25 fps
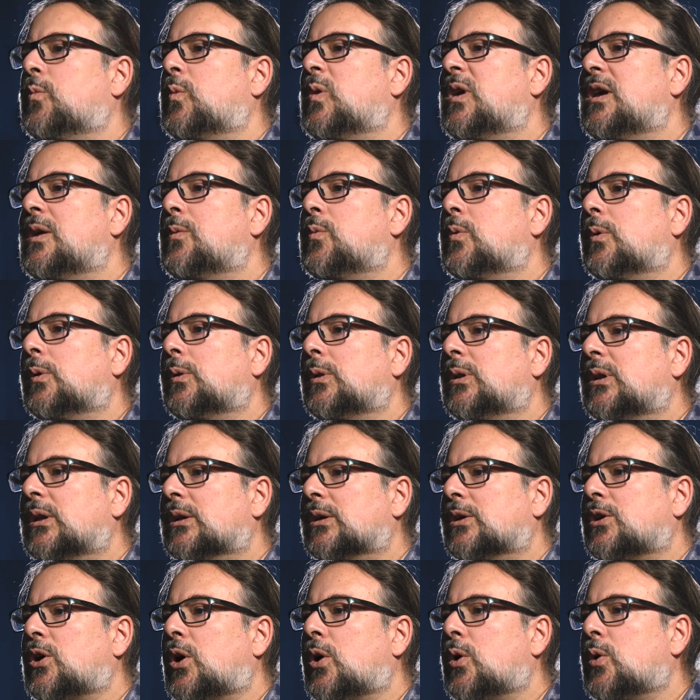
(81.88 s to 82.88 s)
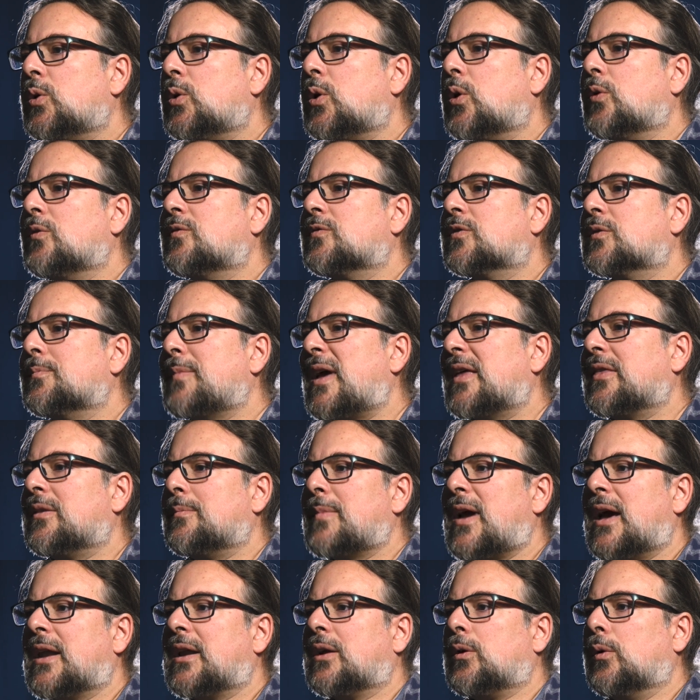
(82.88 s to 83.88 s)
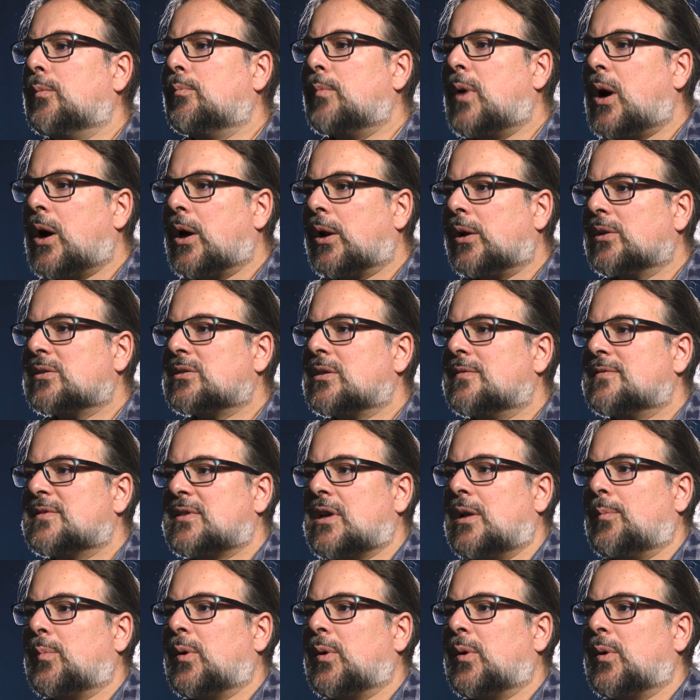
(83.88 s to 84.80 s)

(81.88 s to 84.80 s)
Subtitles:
We will go over mathematical models of cell